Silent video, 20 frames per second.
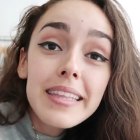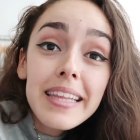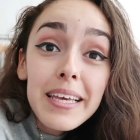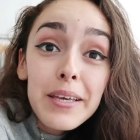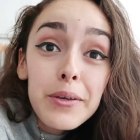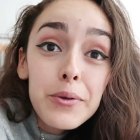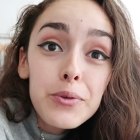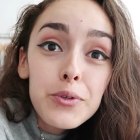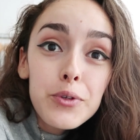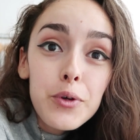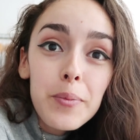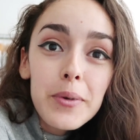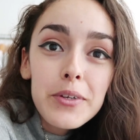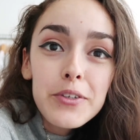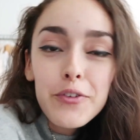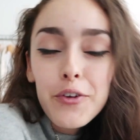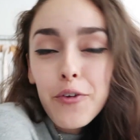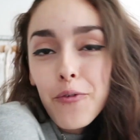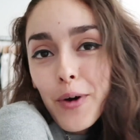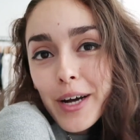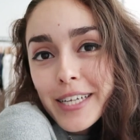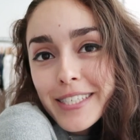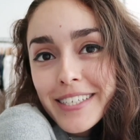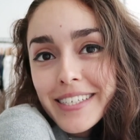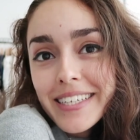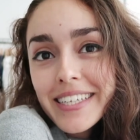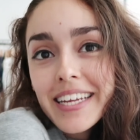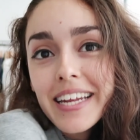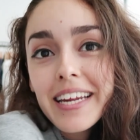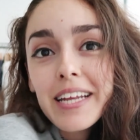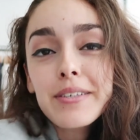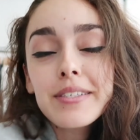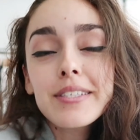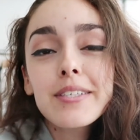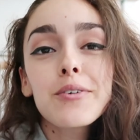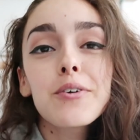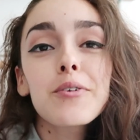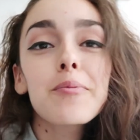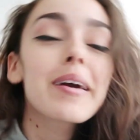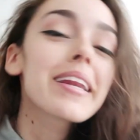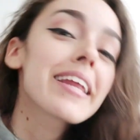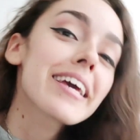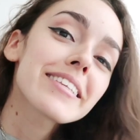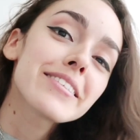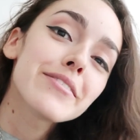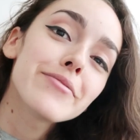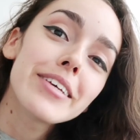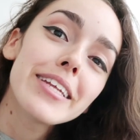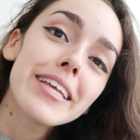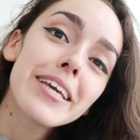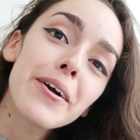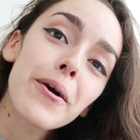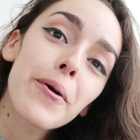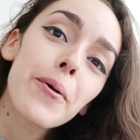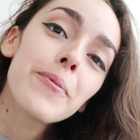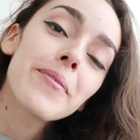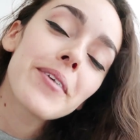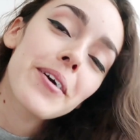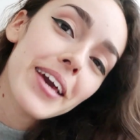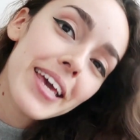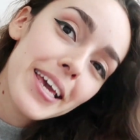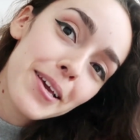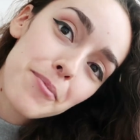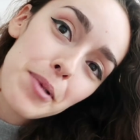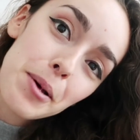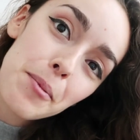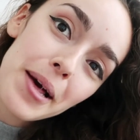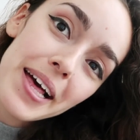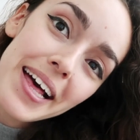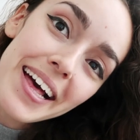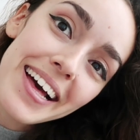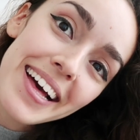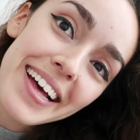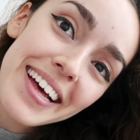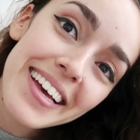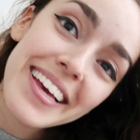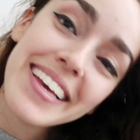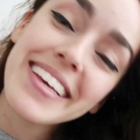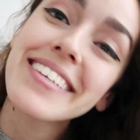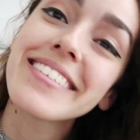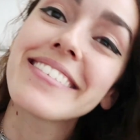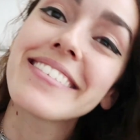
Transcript: thank you so much for watching, and I see you in my next video. Okay, bye-bye.